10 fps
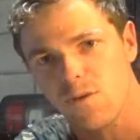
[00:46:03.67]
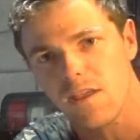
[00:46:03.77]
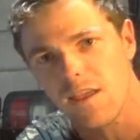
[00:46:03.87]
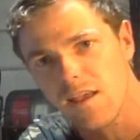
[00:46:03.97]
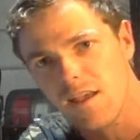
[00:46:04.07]

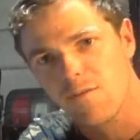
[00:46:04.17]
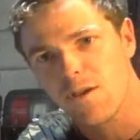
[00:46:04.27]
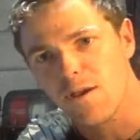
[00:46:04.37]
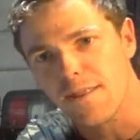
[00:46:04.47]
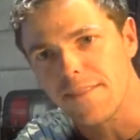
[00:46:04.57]
we
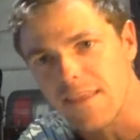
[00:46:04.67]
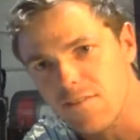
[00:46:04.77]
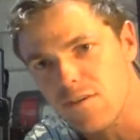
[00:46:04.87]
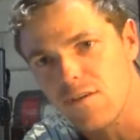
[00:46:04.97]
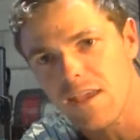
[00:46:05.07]
got in there.
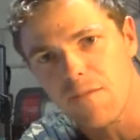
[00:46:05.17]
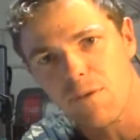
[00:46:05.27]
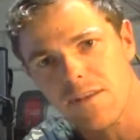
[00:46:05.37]
So yeah, big